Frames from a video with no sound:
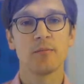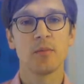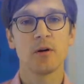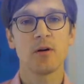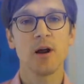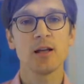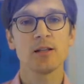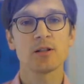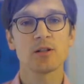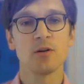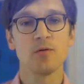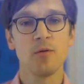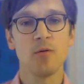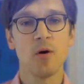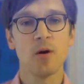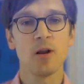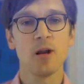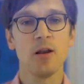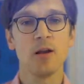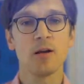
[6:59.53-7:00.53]
Right, so we
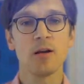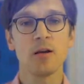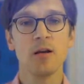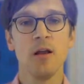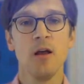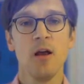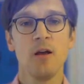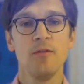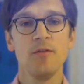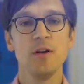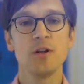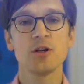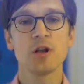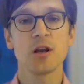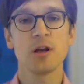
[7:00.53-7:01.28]
want to learn feature